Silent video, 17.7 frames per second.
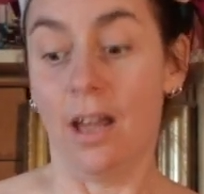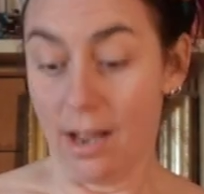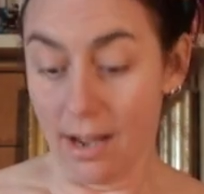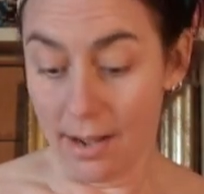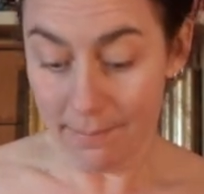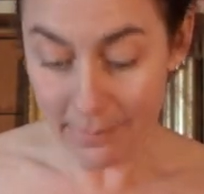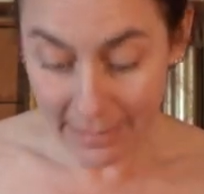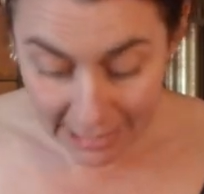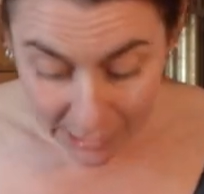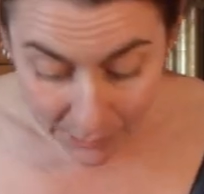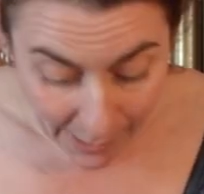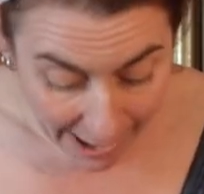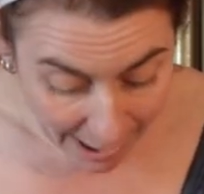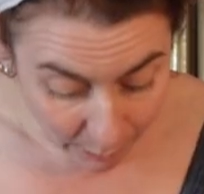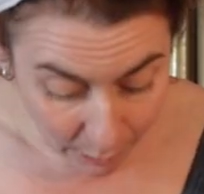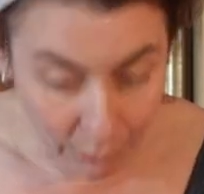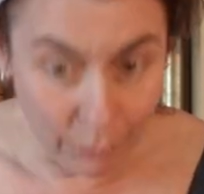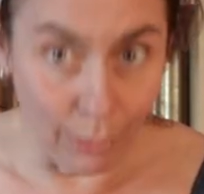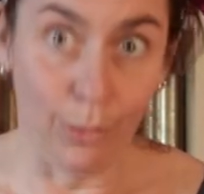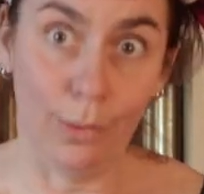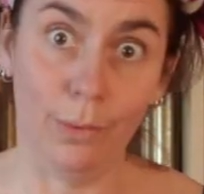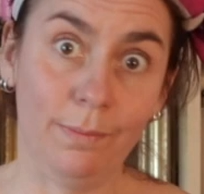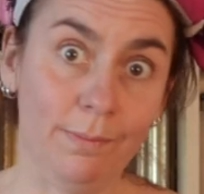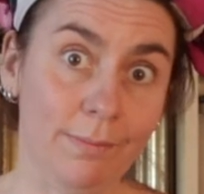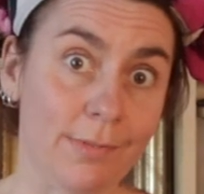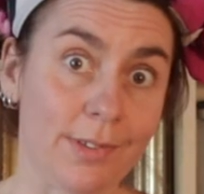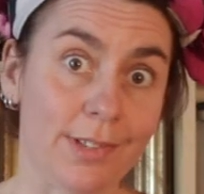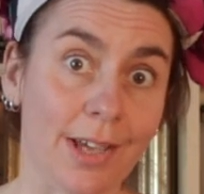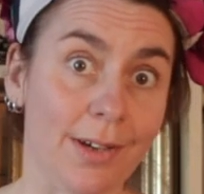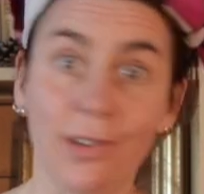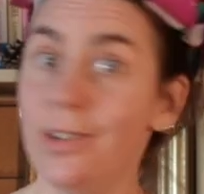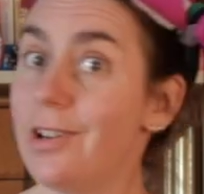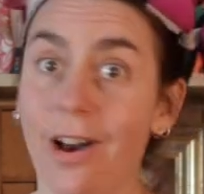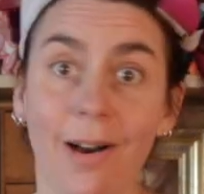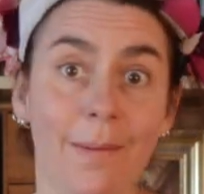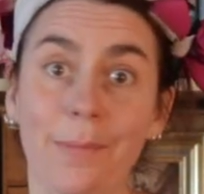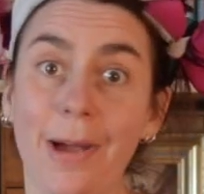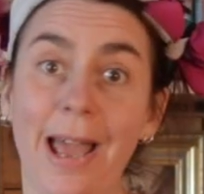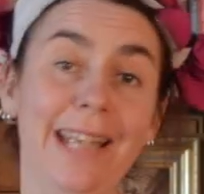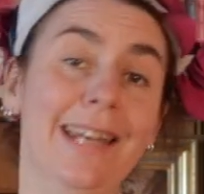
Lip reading: it's wet on the floor, so you can't put